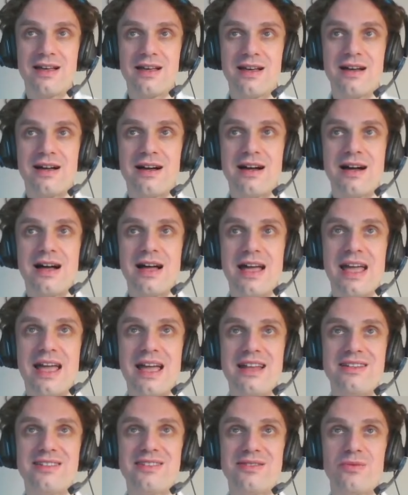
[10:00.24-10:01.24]

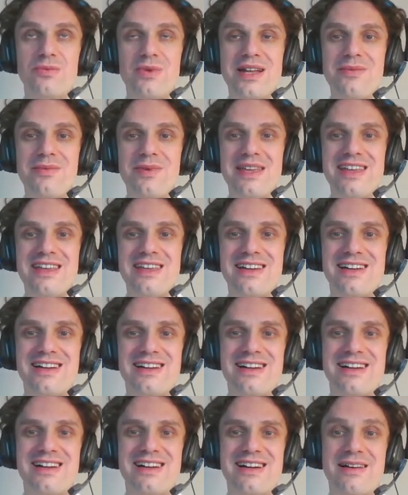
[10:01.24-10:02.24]
And when we
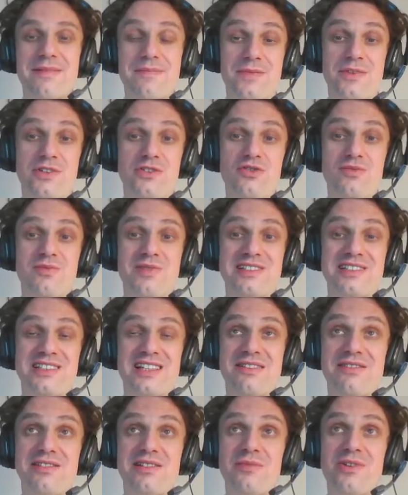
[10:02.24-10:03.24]
do
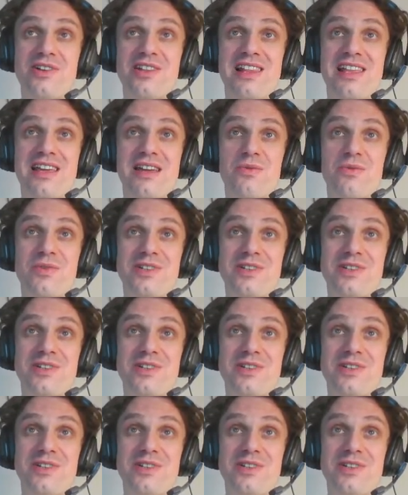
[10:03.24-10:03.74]
multi-level modeling, we